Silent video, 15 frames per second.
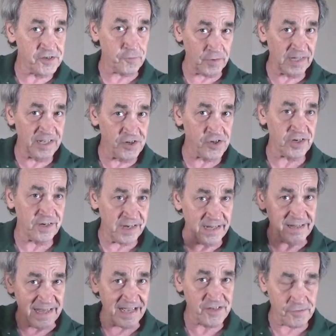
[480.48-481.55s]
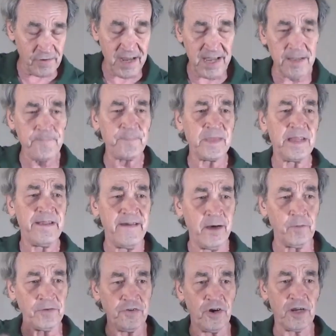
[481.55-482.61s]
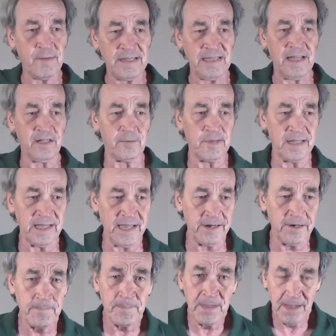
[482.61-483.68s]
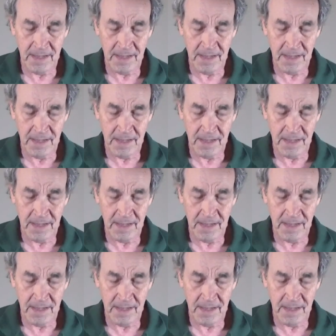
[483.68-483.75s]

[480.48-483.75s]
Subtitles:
religion, that's right, and we'll talk about that a little bit later.